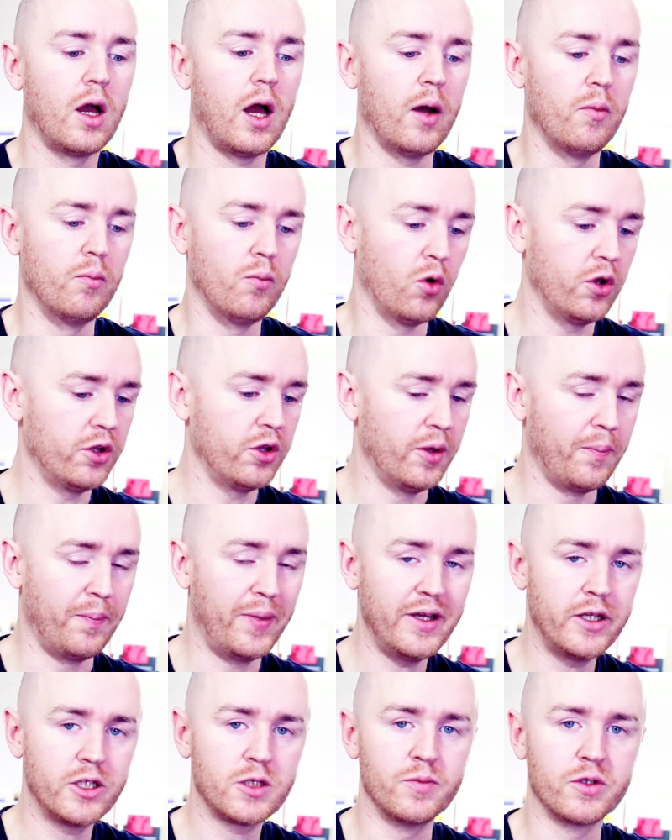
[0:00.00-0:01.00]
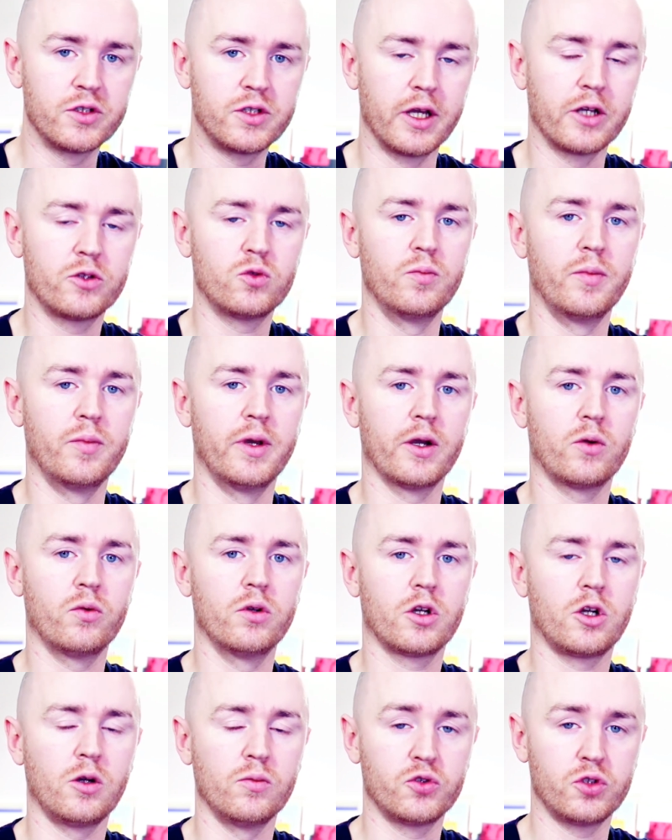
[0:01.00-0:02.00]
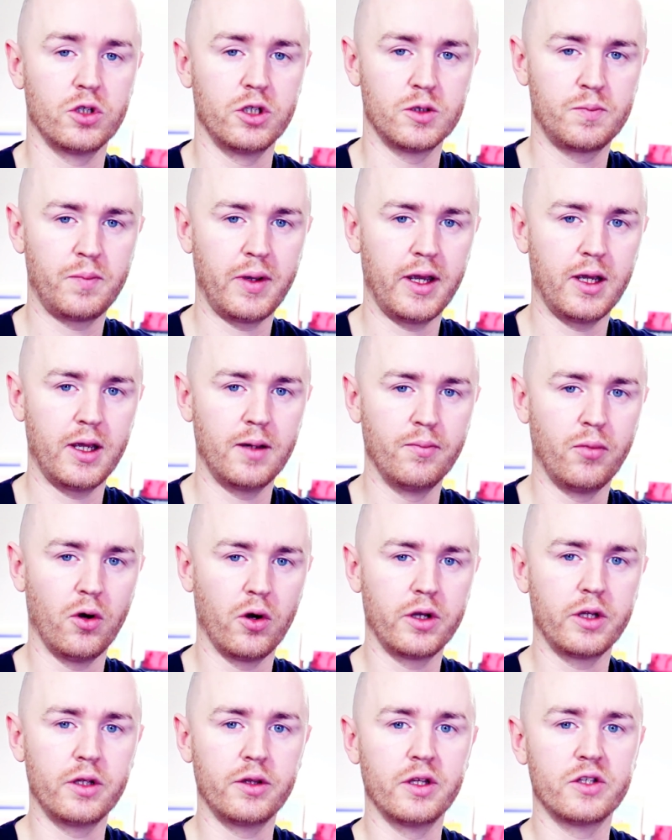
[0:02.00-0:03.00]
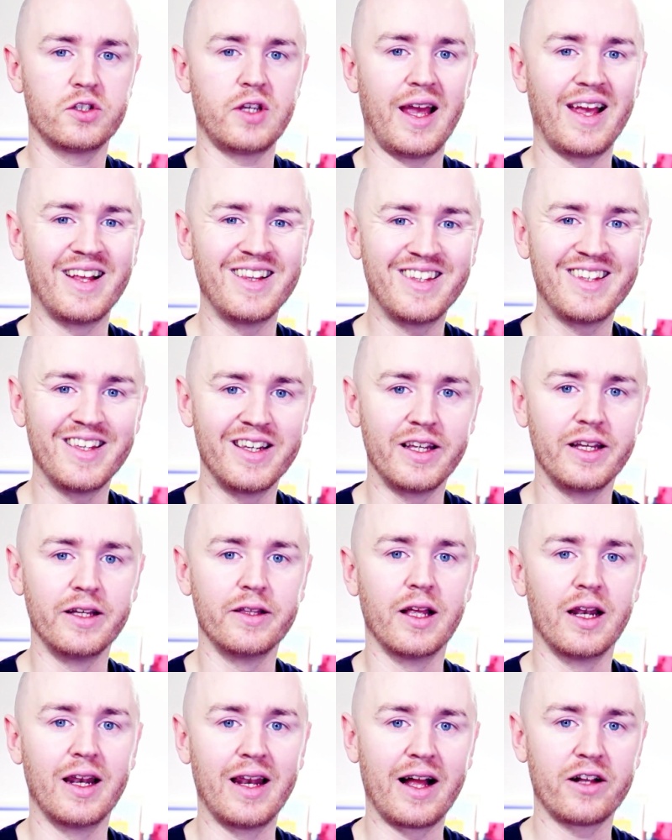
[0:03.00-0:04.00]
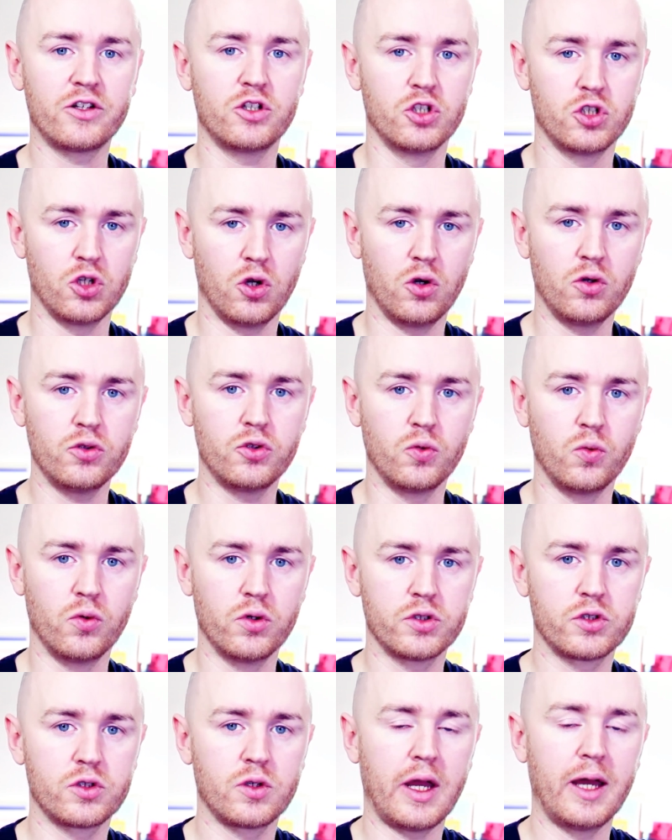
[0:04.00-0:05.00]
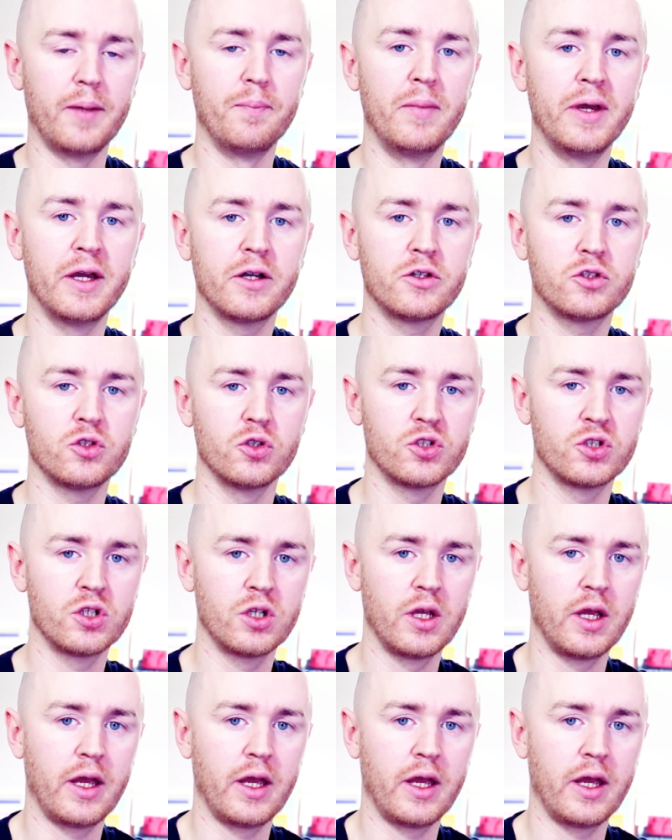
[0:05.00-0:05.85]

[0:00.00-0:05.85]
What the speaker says: And one of the biggest mistakes we make when it comes to this pain body, this entity that latches onto us and makes us